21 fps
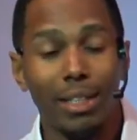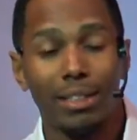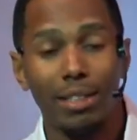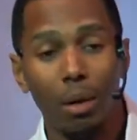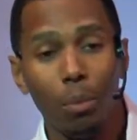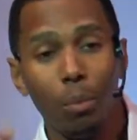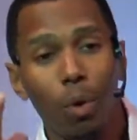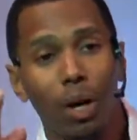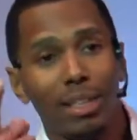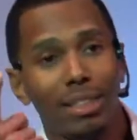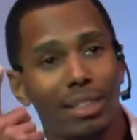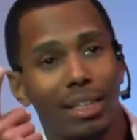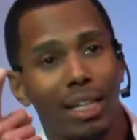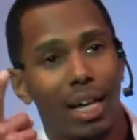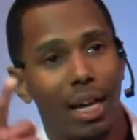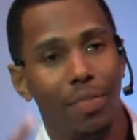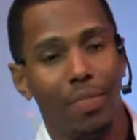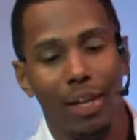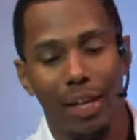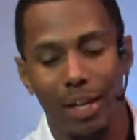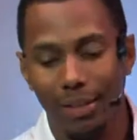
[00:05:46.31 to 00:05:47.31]
Someone
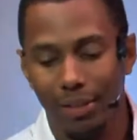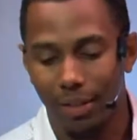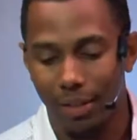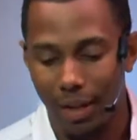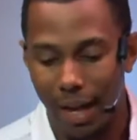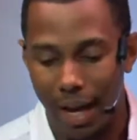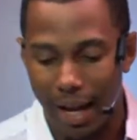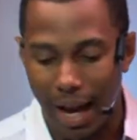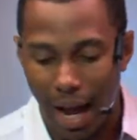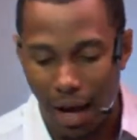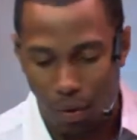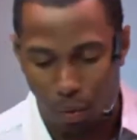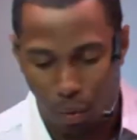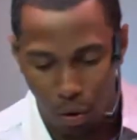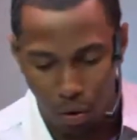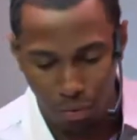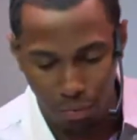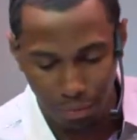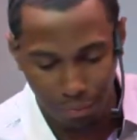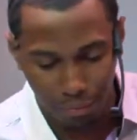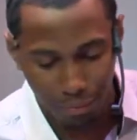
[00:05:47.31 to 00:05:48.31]
said this, and I
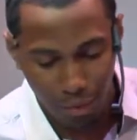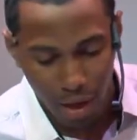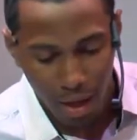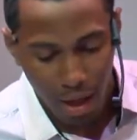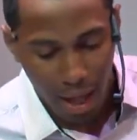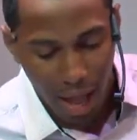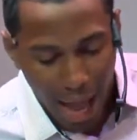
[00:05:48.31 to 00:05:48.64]
quote,